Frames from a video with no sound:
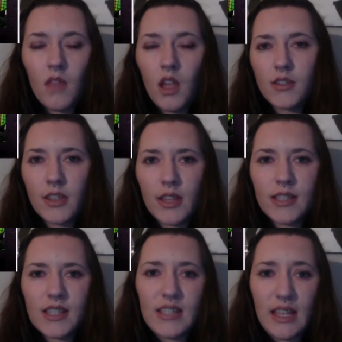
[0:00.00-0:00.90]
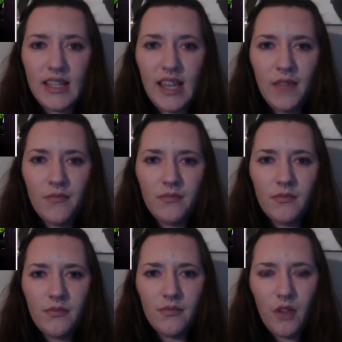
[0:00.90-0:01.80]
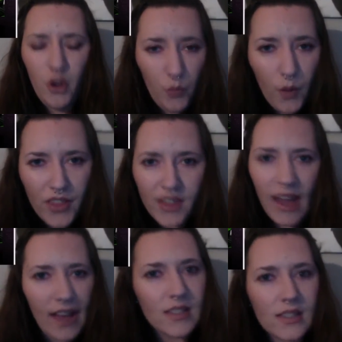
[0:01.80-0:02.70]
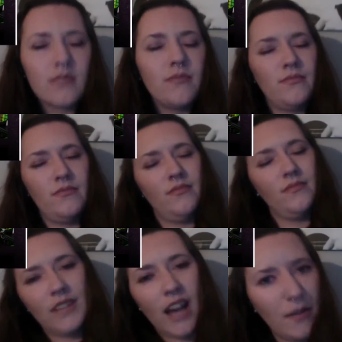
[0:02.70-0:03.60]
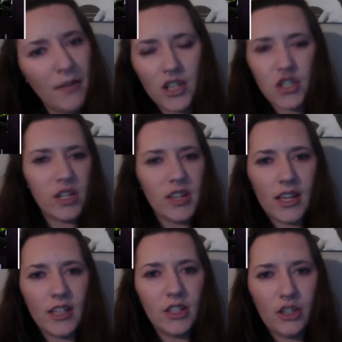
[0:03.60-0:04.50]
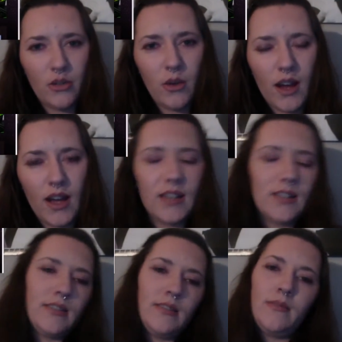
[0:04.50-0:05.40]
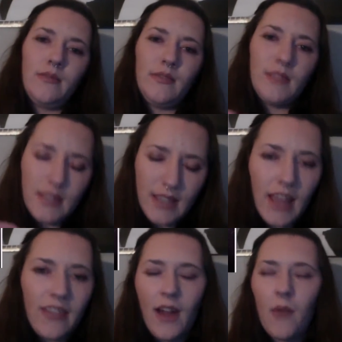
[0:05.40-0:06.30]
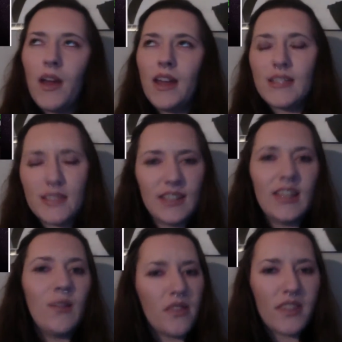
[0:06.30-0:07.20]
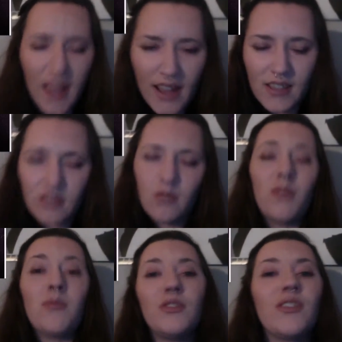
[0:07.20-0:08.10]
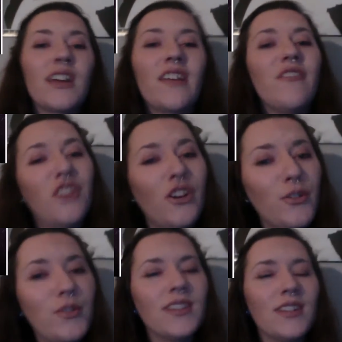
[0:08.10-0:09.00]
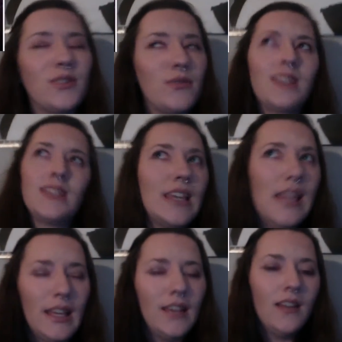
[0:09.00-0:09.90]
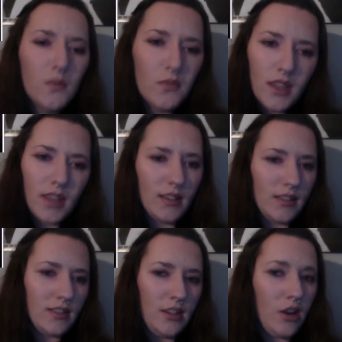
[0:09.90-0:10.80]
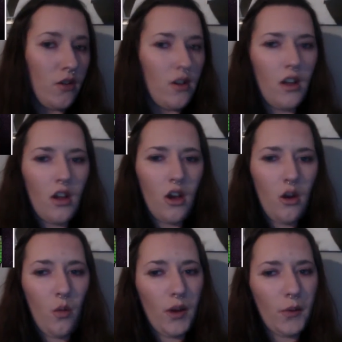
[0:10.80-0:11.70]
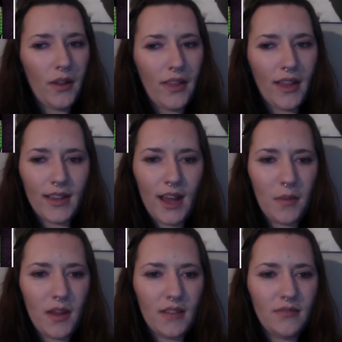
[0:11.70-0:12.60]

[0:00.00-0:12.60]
So this is Cindy with an S. Gotta make sure that you say it that way, Cindy with an S, so people don't get confused that's with a C. Because, you know, wouldn't want that to happen.